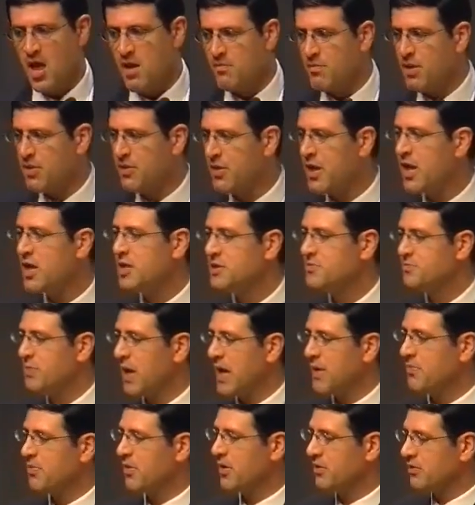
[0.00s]
But these
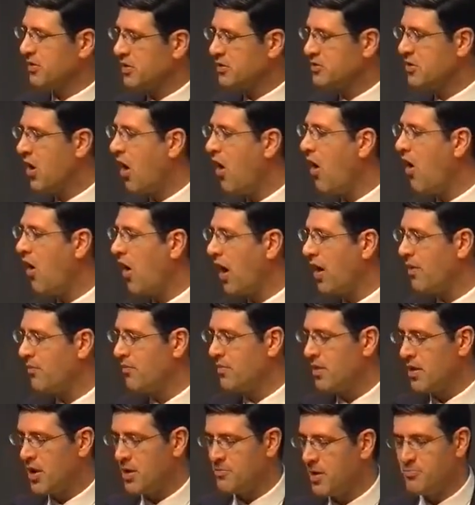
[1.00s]
people at the time
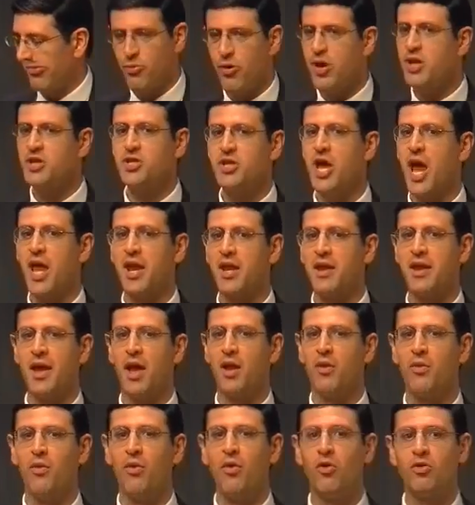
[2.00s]
appreciated our
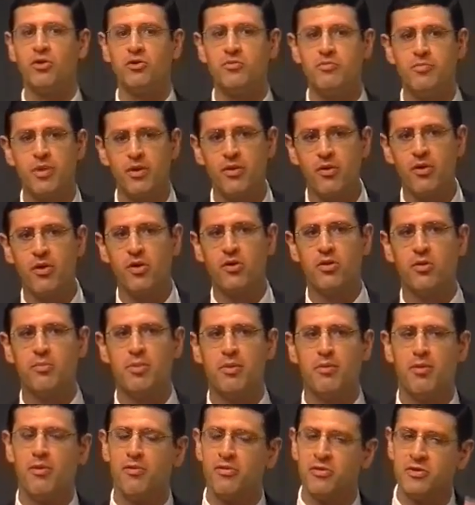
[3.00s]
Lord's miracle,
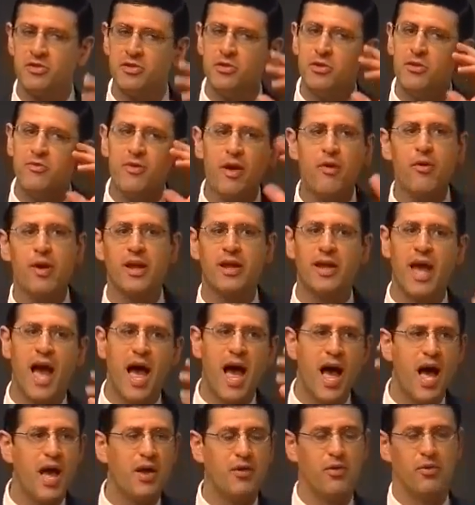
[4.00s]
but were still very
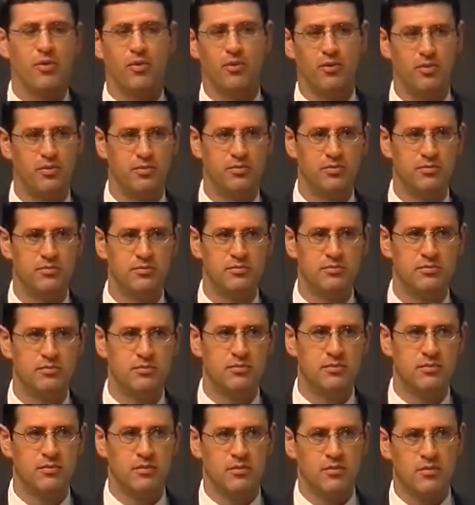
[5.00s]
carnal,
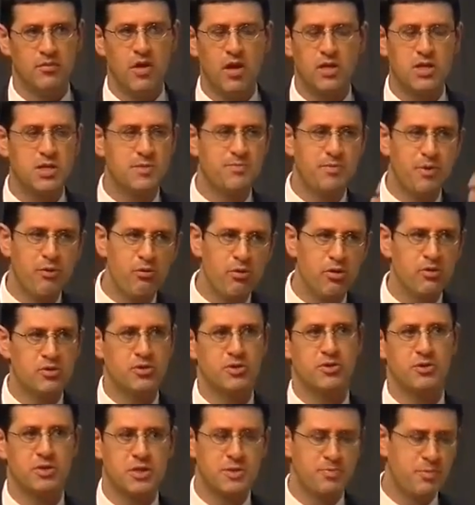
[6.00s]
not
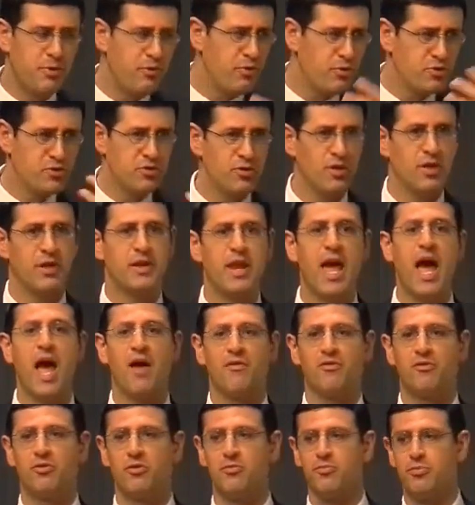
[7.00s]
spiritual
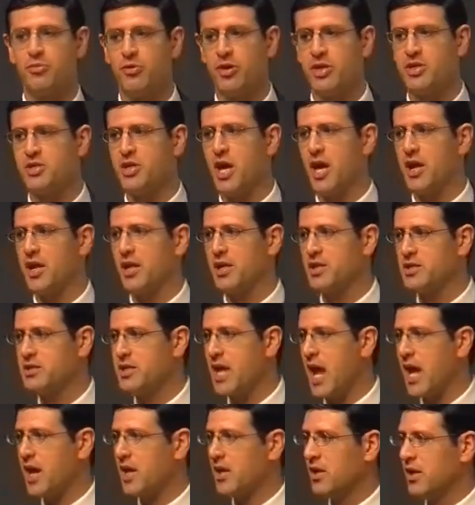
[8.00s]
enough to appreciate
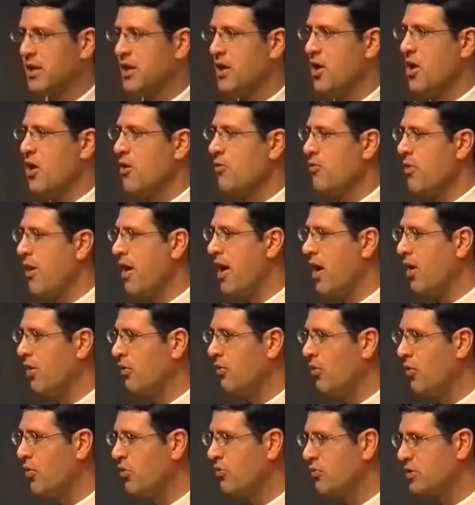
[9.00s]
exactly where our
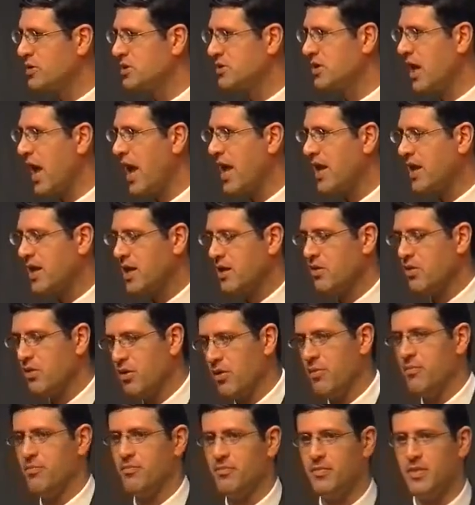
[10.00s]
Lord was taking
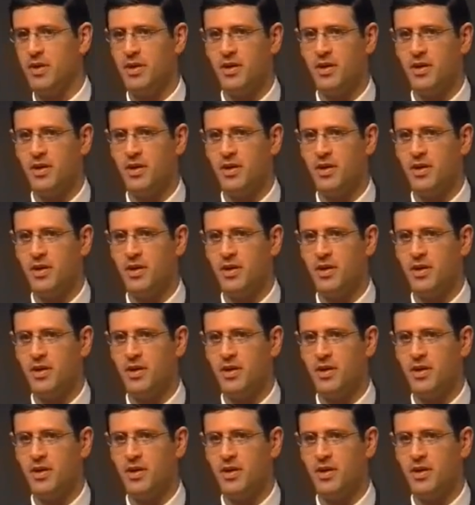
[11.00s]
them.